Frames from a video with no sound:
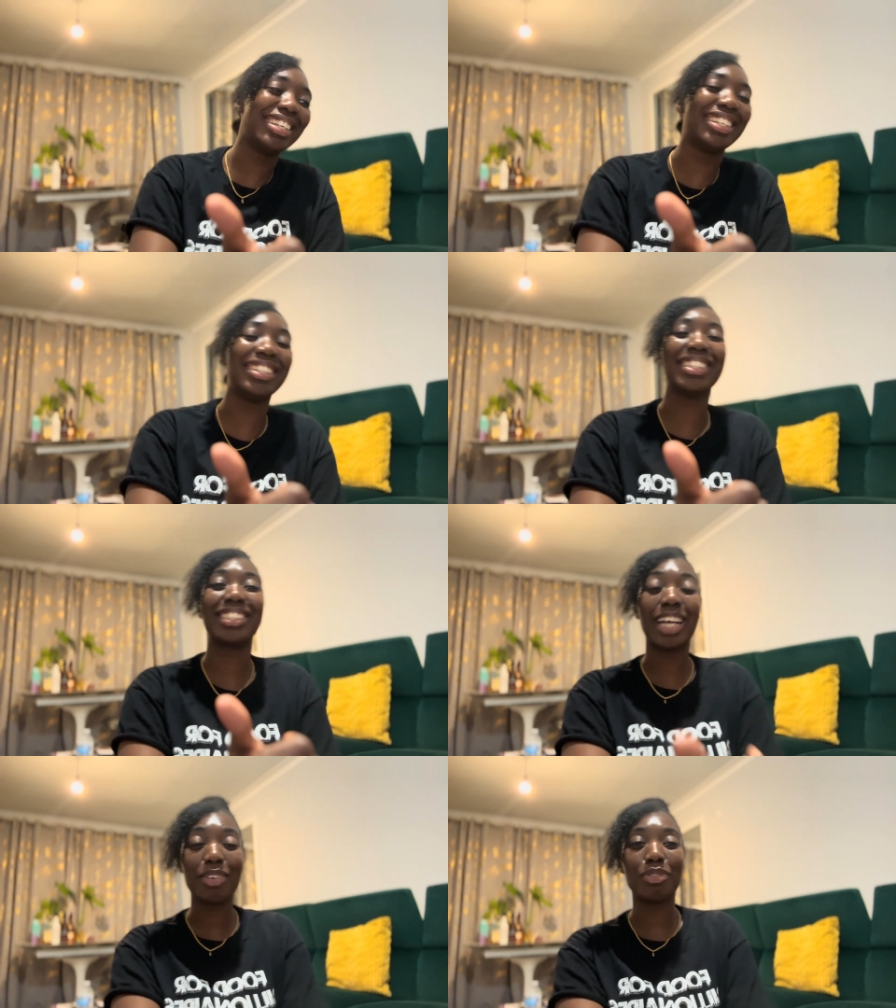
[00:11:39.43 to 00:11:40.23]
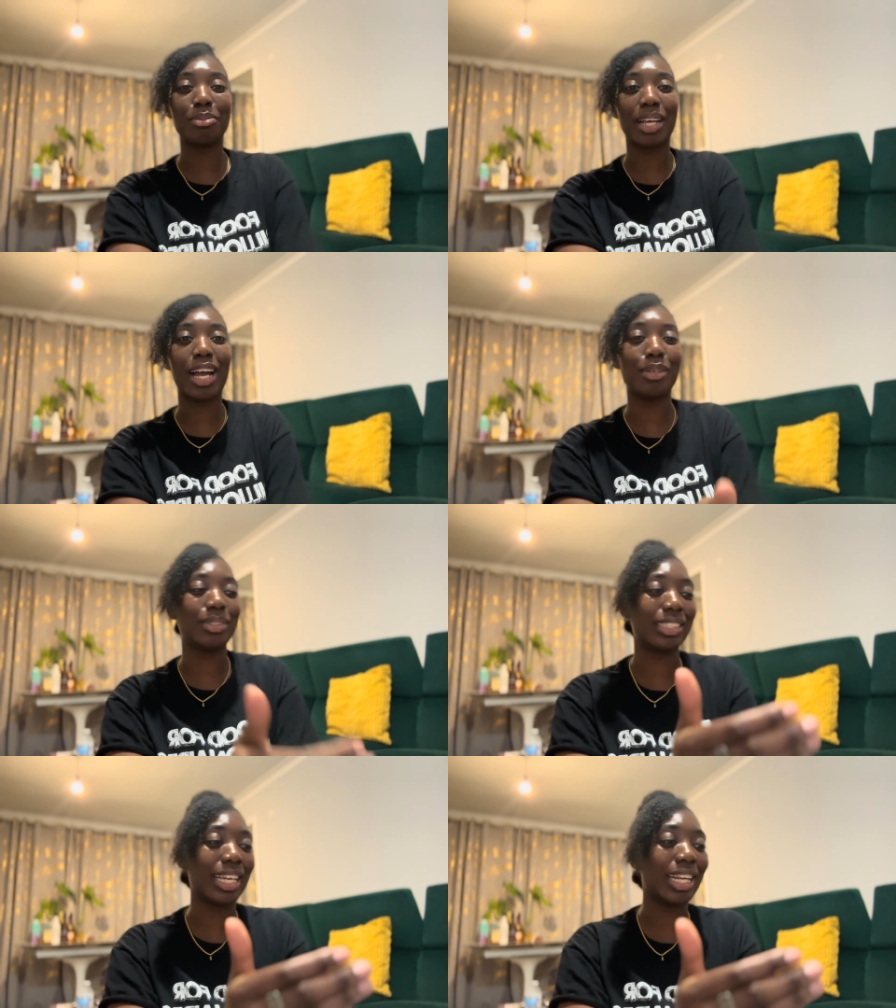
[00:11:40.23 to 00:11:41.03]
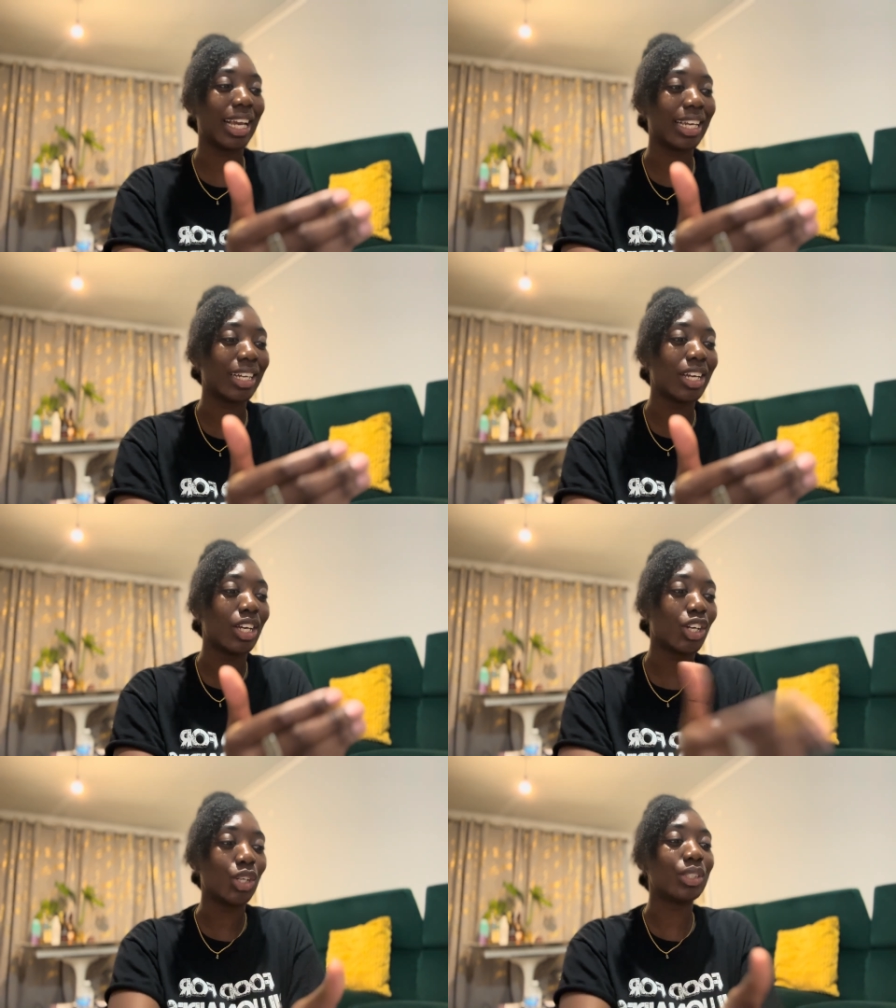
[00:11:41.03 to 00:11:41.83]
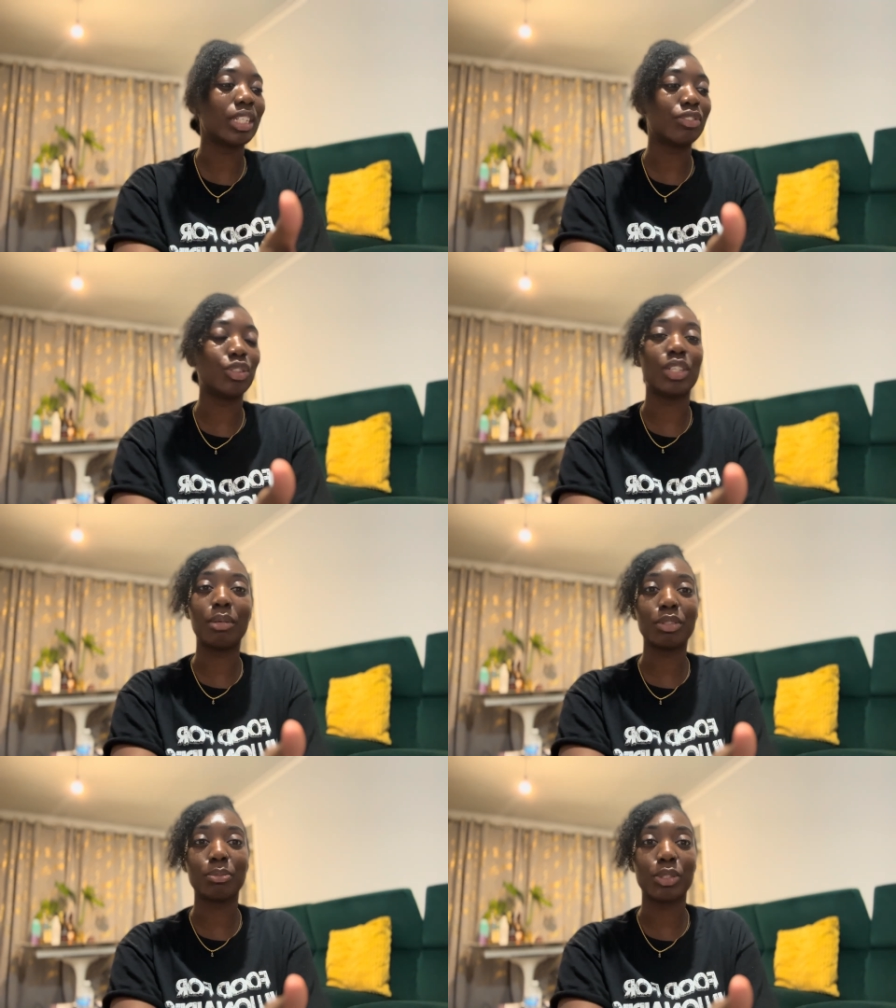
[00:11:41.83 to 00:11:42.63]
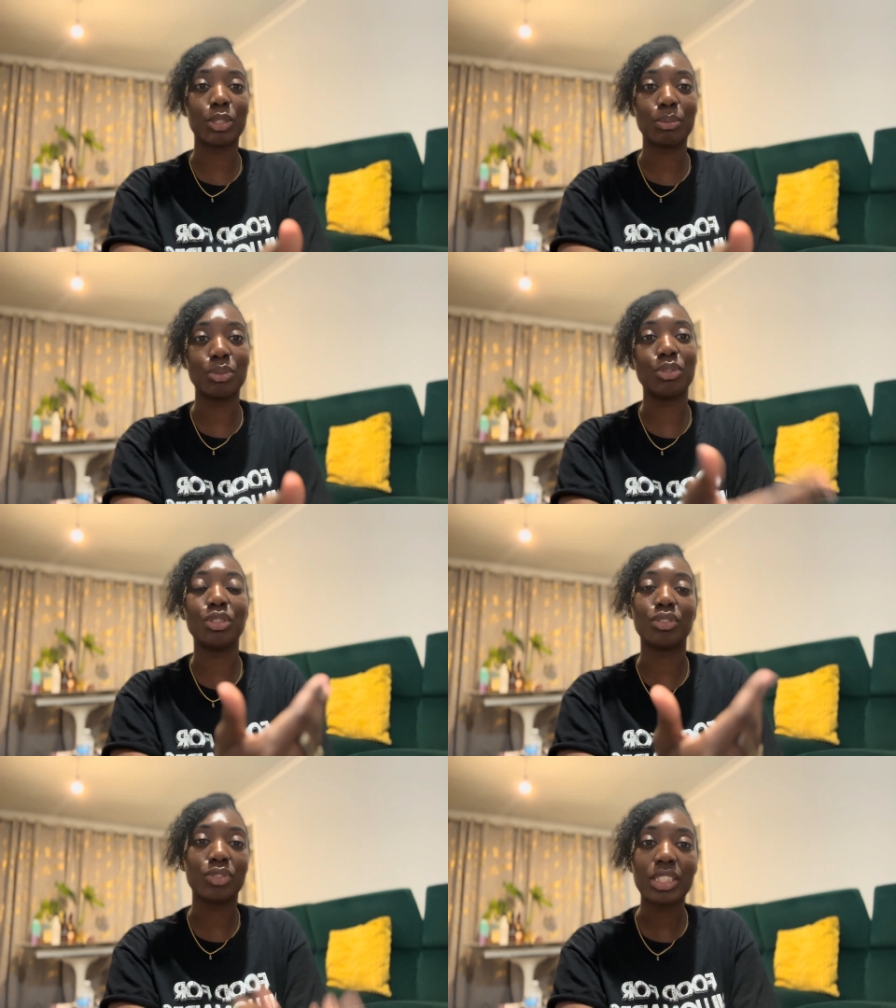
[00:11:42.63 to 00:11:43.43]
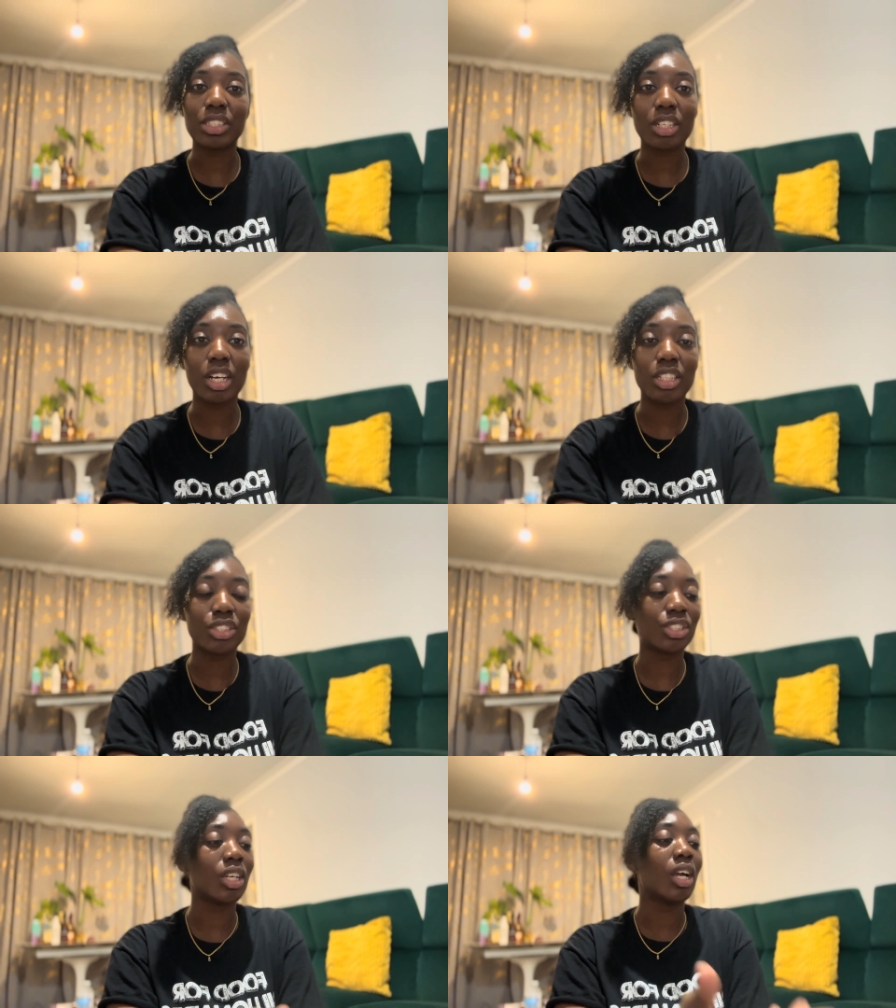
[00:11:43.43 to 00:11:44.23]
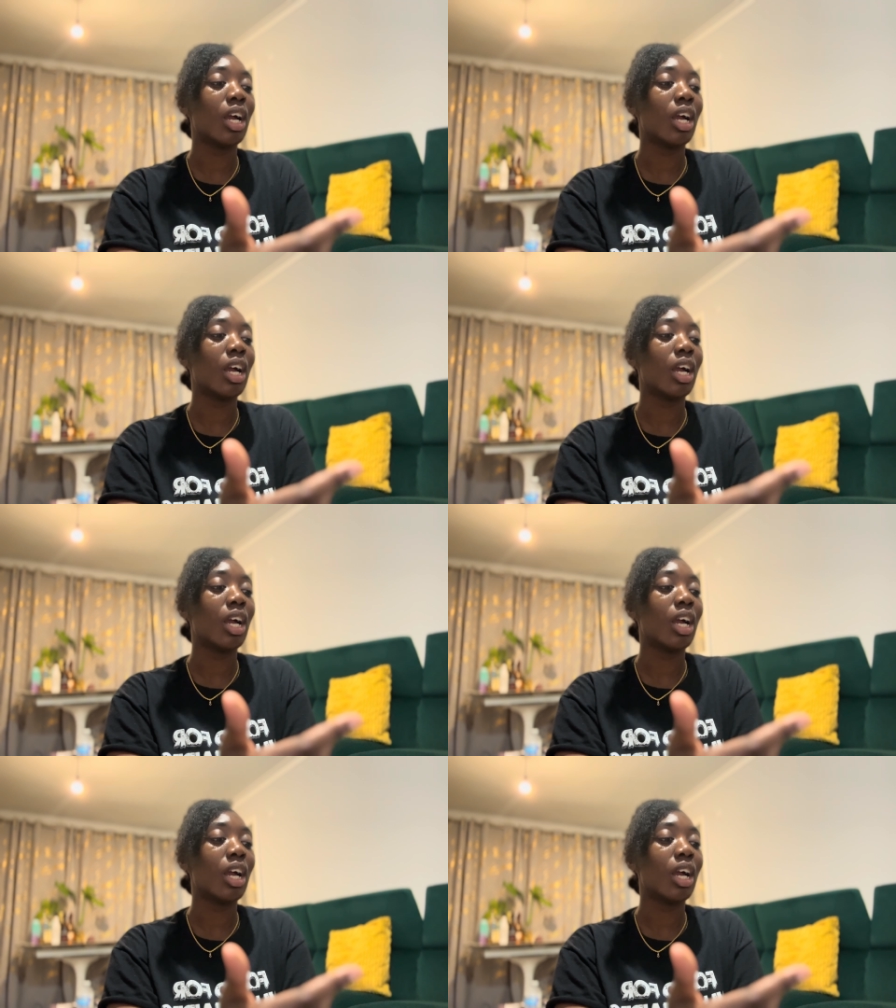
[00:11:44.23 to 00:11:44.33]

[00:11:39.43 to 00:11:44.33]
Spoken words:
aside from that, I would say like go there a few times if possible, do your research,